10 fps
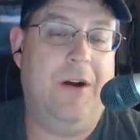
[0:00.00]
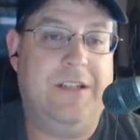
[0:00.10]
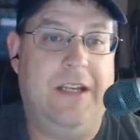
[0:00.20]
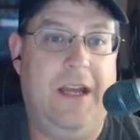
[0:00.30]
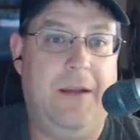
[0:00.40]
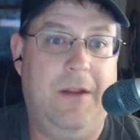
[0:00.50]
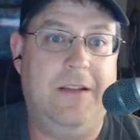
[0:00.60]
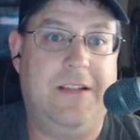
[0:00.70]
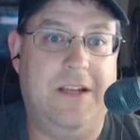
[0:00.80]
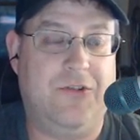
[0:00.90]
the game, they
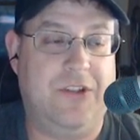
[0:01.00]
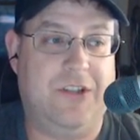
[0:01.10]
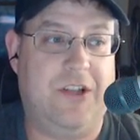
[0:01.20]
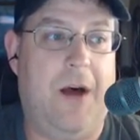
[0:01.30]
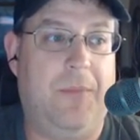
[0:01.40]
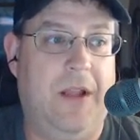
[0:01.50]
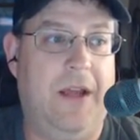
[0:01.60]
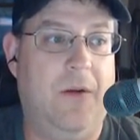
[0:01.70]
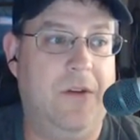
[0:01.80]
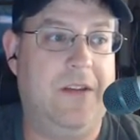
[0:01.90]
essentially stopped
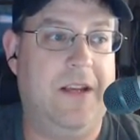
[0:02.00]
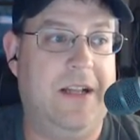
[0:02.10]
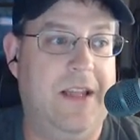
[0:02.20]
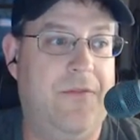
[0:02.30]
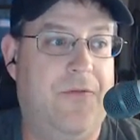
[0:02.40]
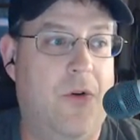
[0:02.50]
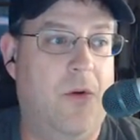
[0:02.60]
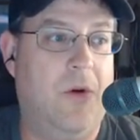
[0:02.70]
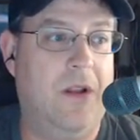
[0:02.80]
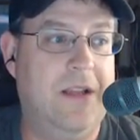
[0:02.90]
playing. Once they got that
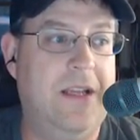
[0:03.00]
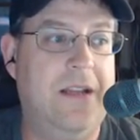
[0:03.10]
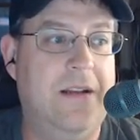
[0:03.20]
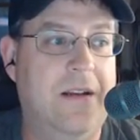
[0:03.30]
4-1 lead,